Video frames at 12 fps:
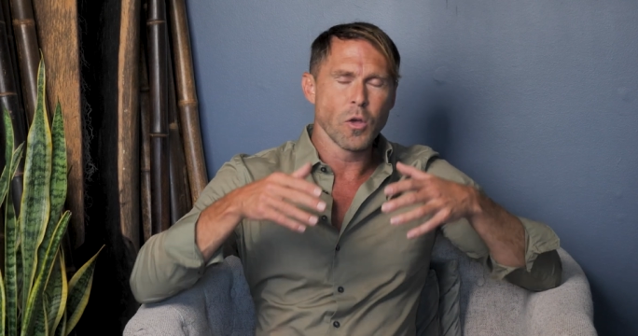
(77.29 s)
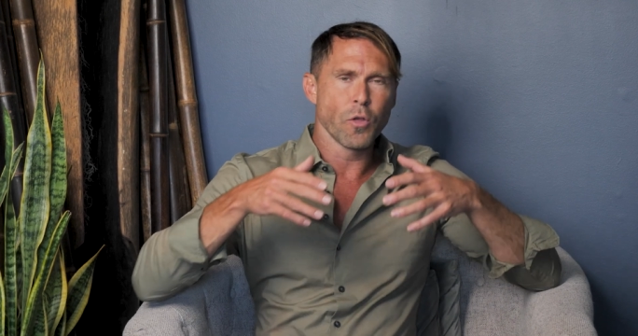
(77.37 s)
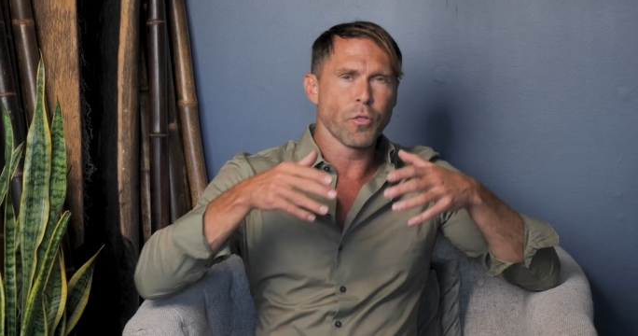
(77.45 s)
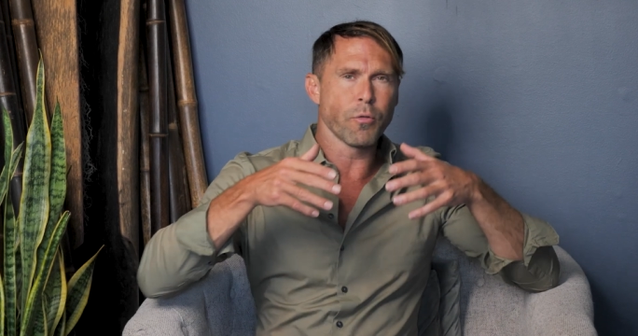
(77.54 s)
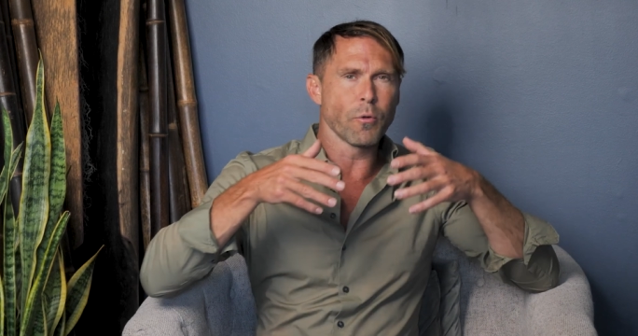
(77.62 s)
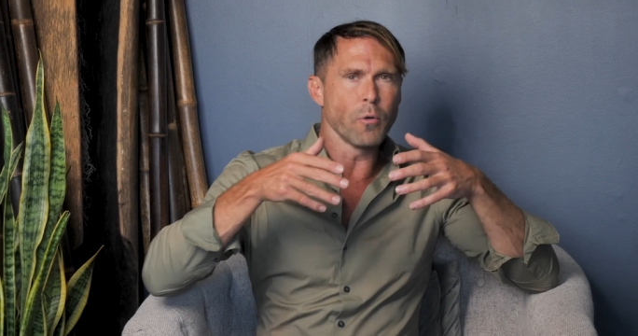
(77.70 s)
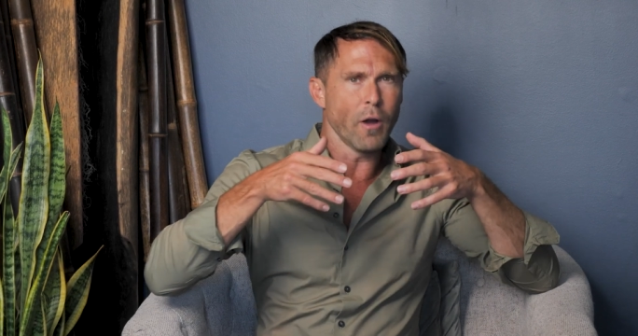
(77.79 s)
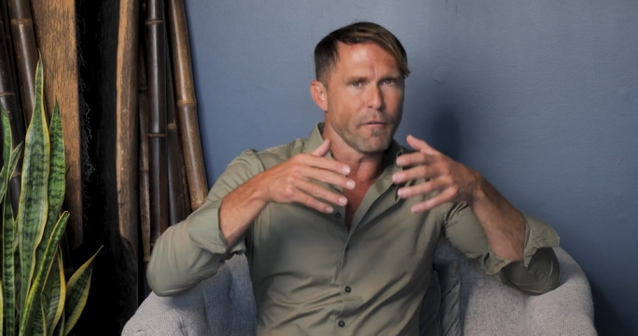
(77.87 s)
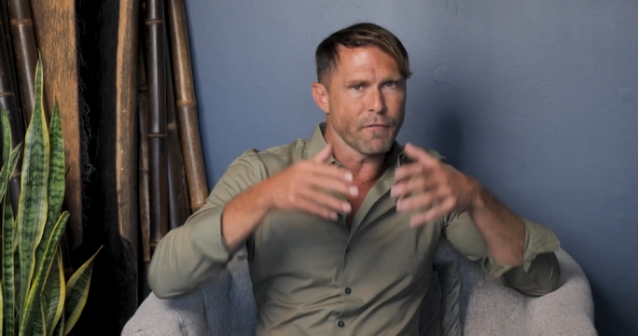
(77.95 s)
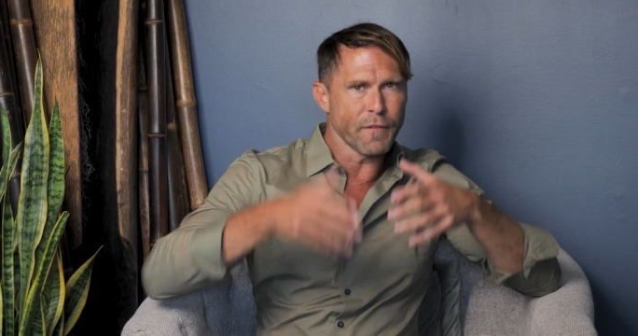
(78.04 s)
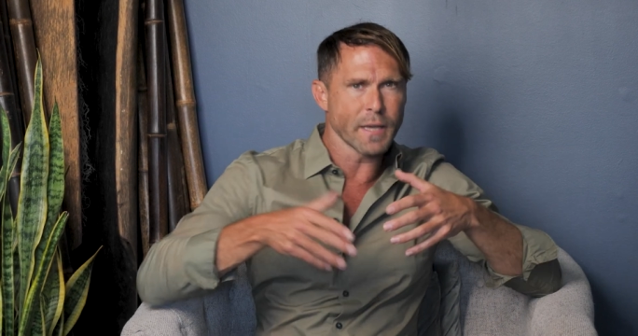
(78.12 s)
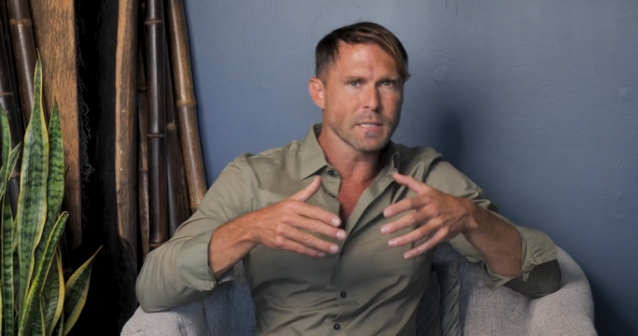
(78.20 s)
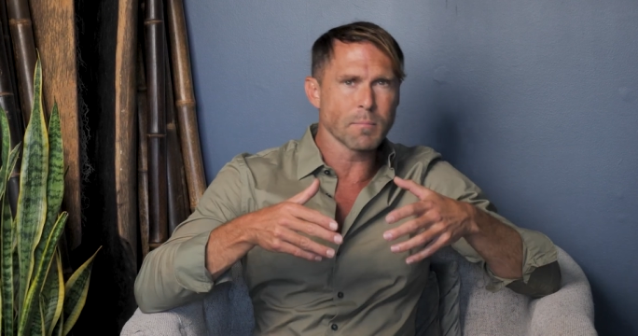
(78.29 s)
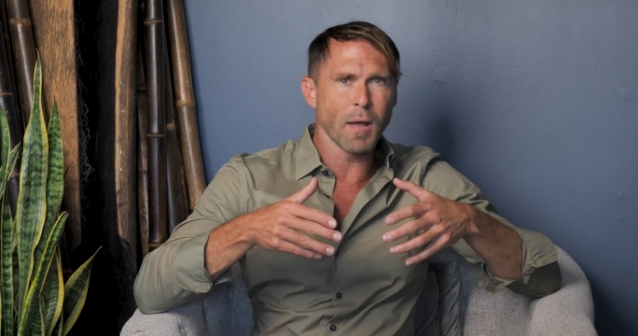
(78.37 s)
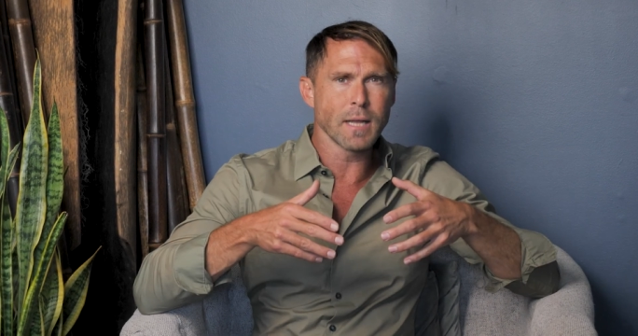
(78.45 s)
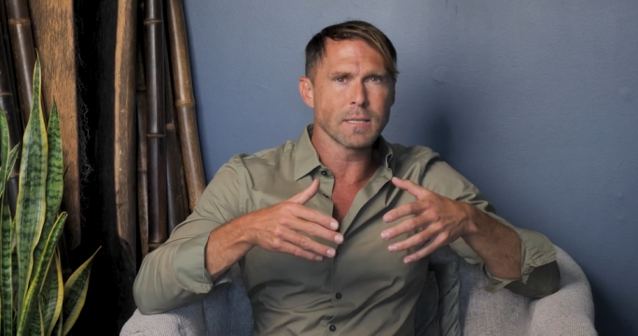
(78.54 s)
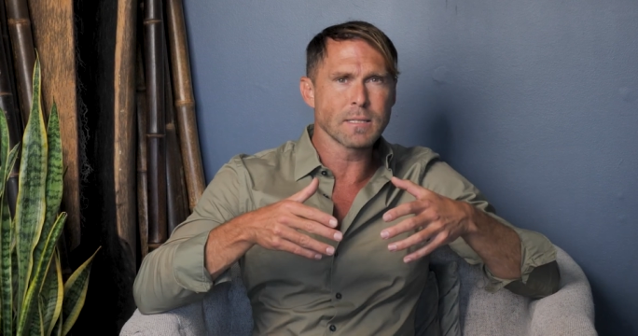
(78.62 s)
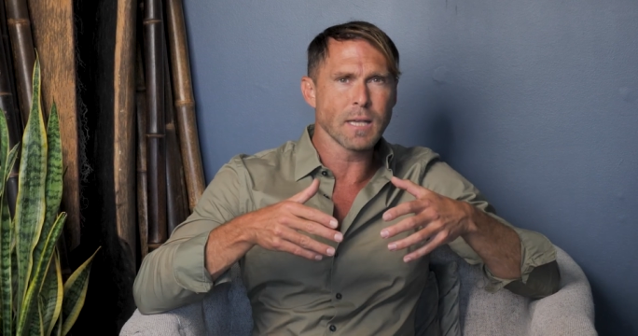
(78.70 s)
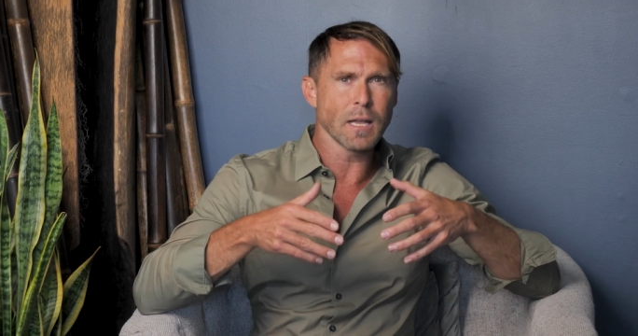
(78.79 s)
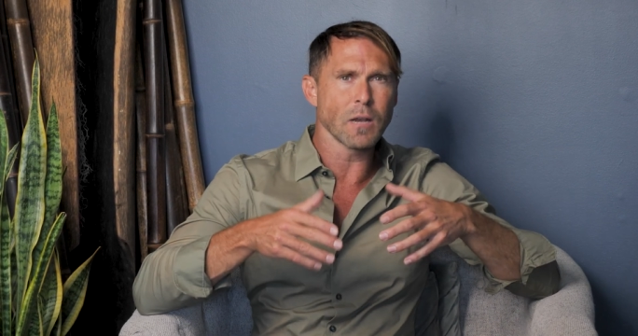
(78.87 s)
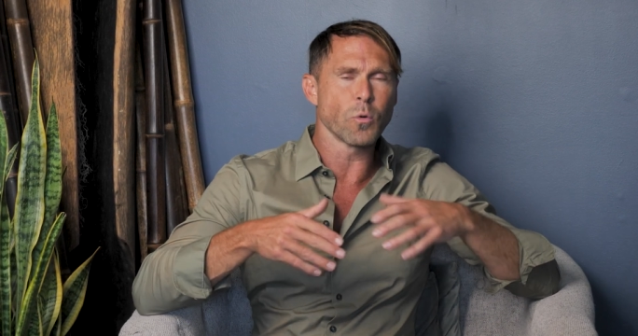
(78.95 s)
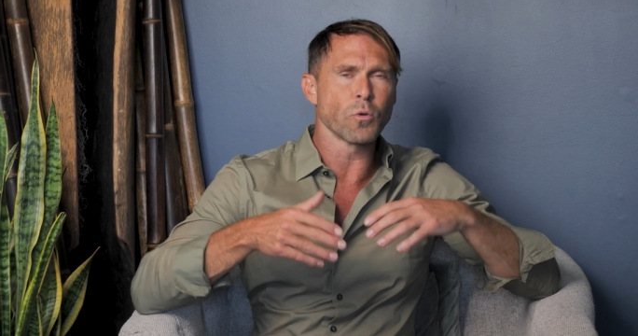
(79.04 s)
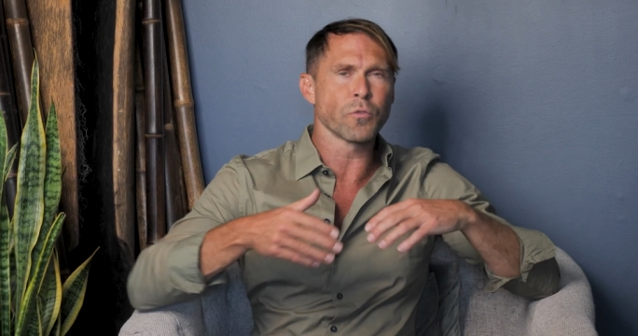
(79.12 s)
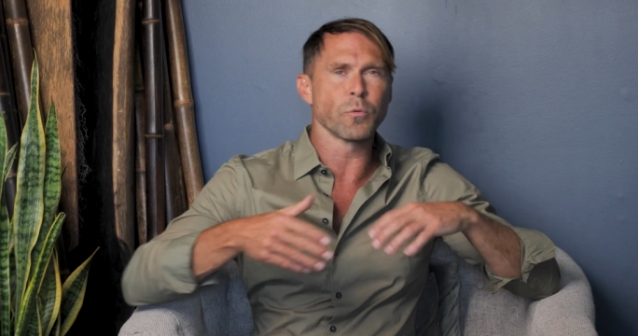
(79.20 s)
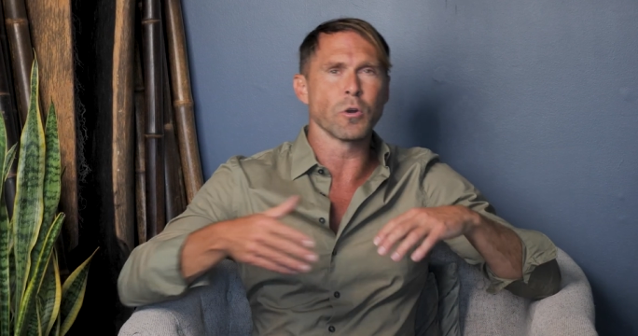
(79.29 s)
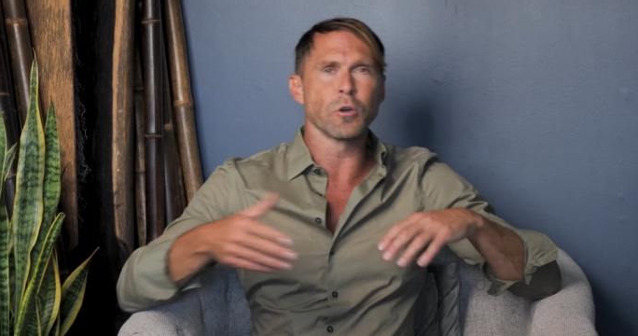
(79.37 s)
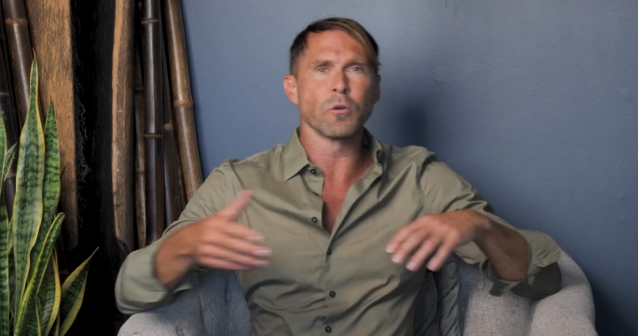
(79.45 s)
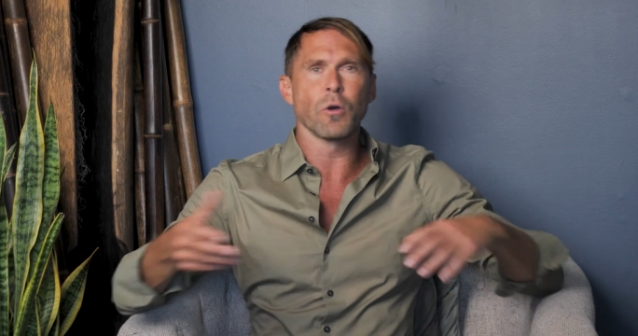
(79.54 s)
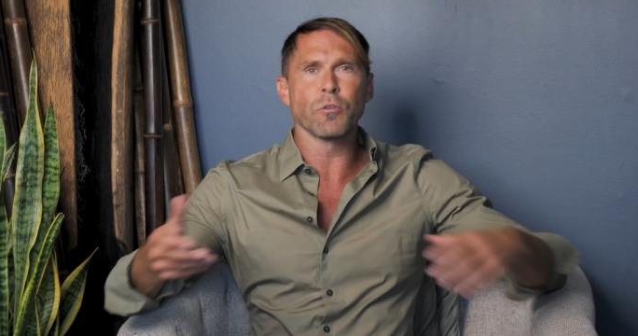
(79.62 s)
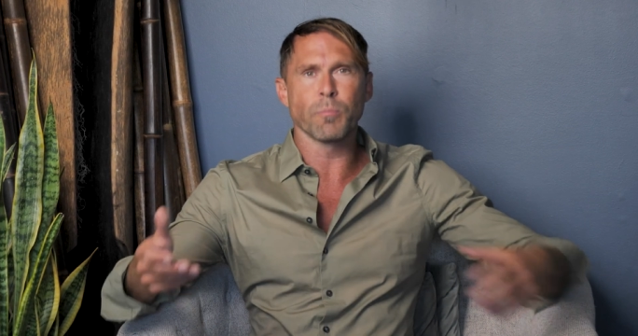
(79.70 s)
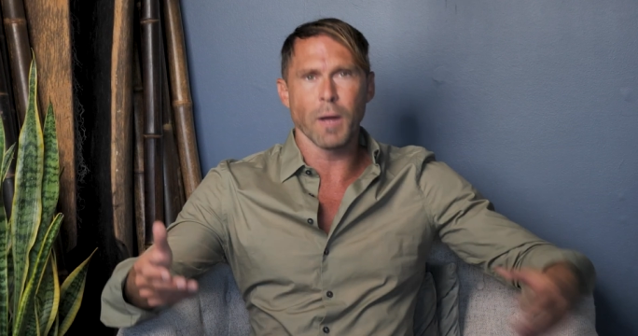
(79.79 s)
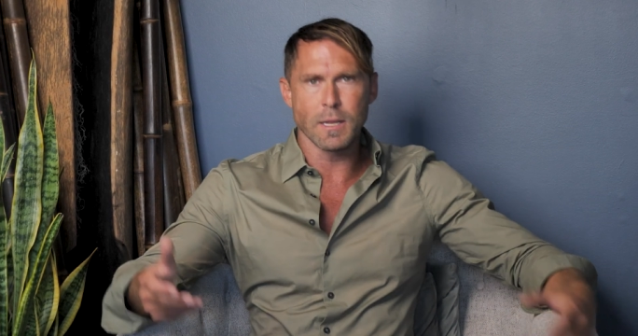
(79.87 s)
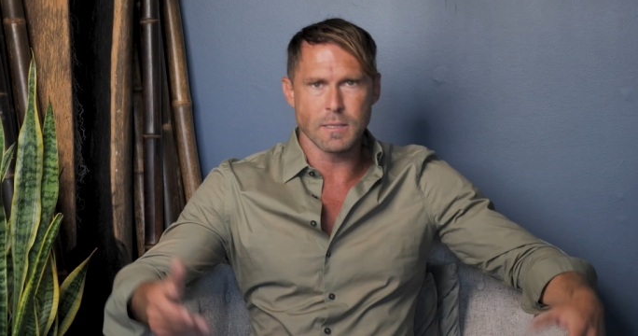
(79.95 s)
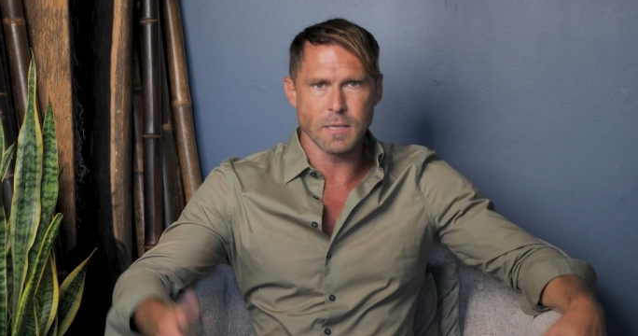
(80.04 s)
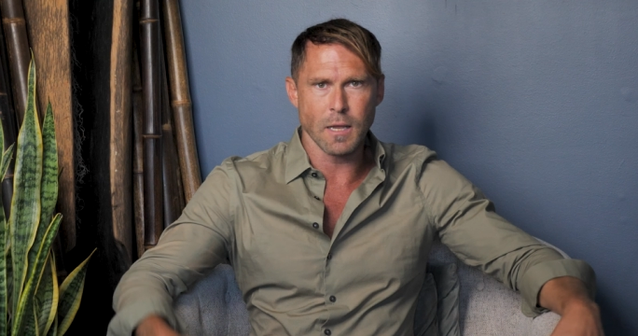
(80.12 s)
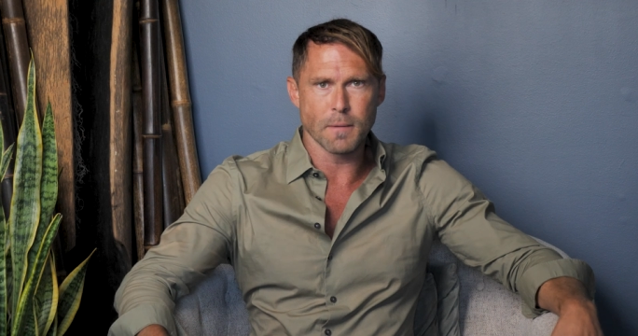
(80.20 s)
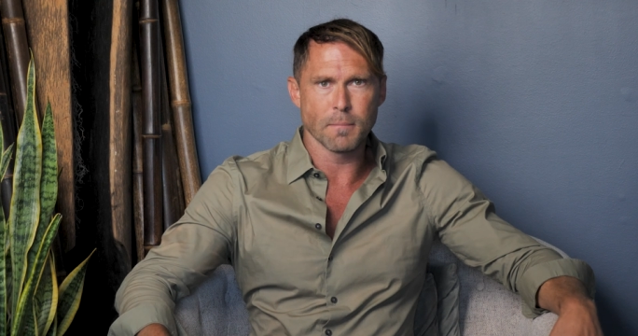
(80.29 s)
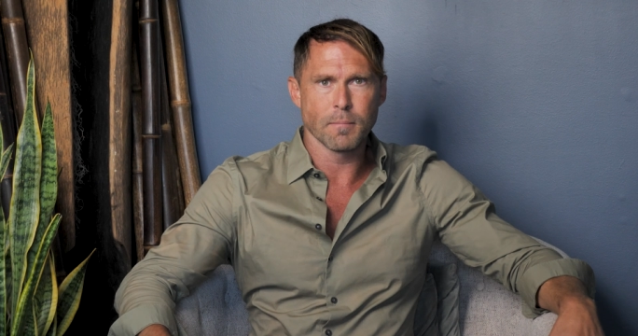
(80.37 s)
through a fixed mindset or through a growth mindset?